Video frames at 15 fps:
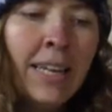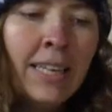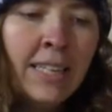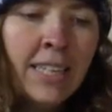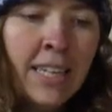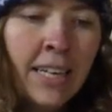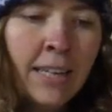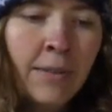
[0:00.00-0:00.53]

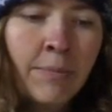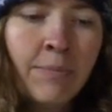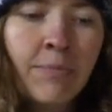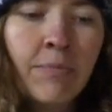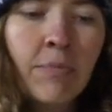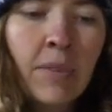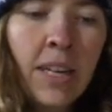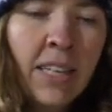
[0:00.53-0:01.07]
Indian
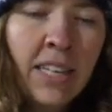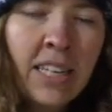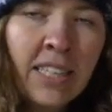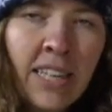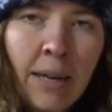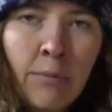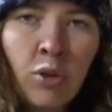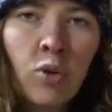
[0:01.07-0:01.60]
Indian
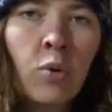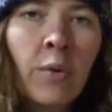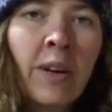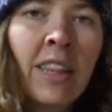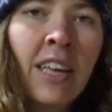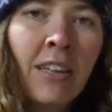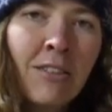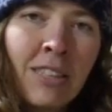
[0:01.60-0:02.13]
type jewelry,
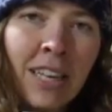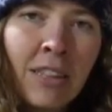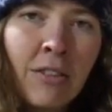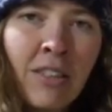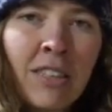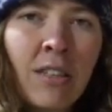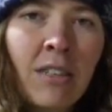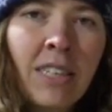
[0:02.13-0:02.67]
they use like
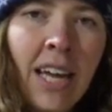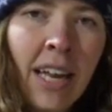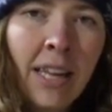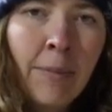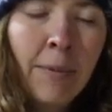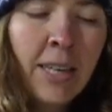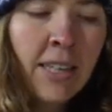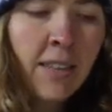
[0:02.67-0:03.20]
those little
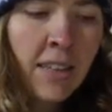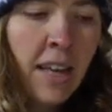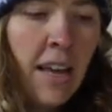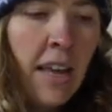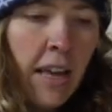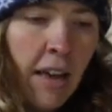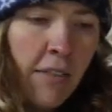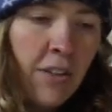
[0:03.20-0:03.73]
tiny beads.
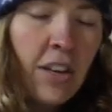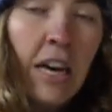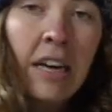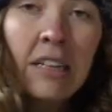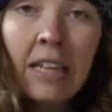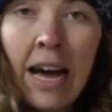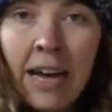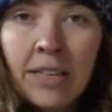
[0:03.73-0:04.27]
If you get
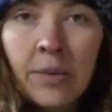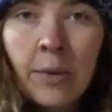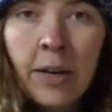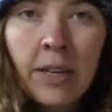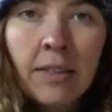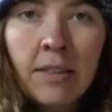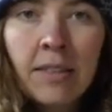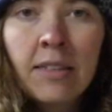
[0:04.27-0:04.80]
glass
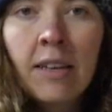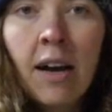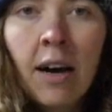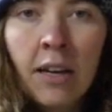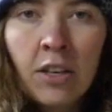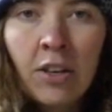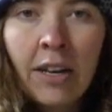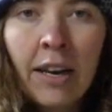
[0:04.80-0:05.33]
ones, uh,
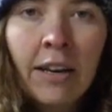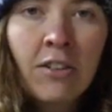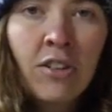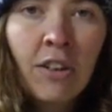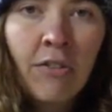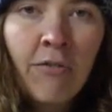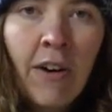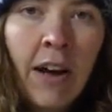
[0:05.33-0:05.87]
you can
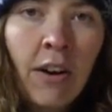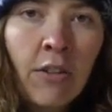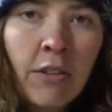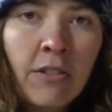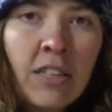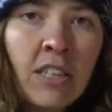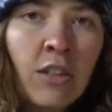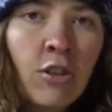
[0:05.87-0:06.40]
actually fire
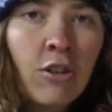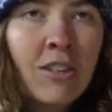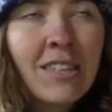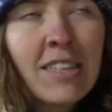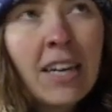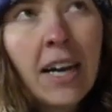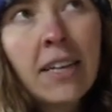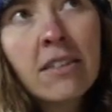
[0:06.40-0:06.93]
those into your
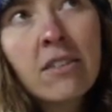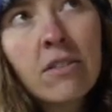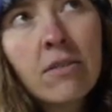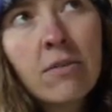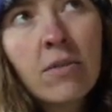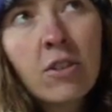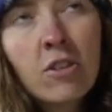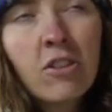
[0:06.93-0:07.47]
designs
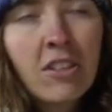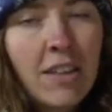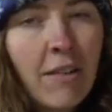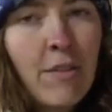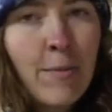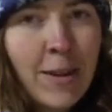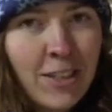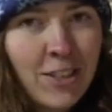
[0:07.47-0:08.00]
you just have to make